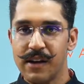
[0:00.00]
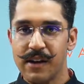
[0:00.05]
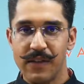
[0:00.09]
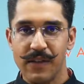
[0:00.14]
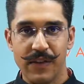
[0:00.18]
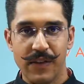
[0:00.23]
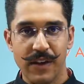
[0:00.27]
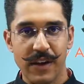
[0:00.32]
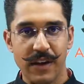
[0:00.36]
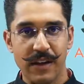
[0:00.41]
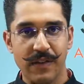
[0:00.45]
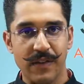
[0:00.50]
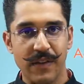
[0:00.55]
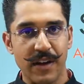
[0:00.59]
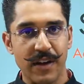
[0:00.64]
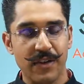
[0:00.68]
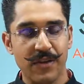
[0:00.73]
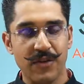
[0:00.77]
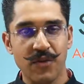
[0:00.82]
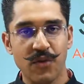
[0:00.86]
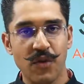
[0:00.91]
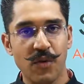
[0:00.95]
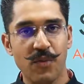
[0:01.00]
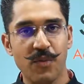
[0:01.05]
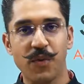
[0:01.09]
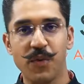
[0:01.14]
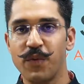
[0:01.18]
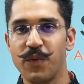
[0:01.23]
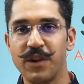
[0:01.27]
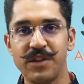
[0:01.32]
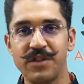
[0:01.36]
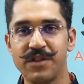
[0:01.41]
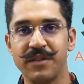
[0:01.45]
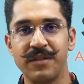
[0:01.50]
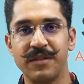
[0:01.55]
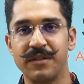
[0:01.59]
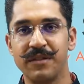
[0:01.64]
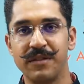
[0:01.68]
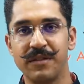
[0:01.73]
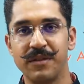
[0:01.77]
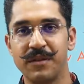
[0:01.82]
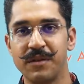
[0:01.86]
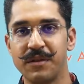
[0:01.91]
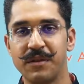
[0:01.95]
There is no provision
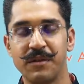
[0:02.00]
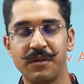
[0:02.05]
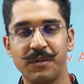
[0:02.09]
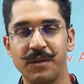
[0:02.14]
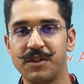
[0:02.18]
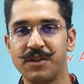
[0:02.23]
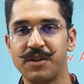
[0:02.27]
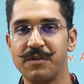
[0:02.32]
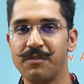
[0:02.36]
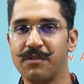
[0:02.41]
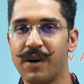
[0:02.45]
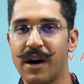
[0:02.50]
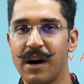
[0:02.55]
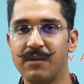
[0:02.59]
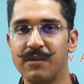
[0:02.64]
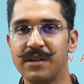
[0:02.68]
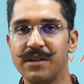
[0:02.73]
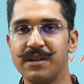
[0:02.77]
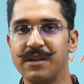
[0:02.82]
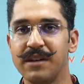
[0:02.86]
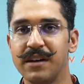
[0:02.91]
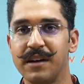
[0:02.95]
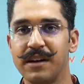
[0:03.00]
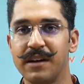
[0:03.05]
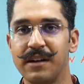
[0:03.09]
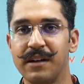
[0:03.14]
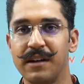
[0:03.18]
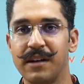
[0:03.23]
which empowers an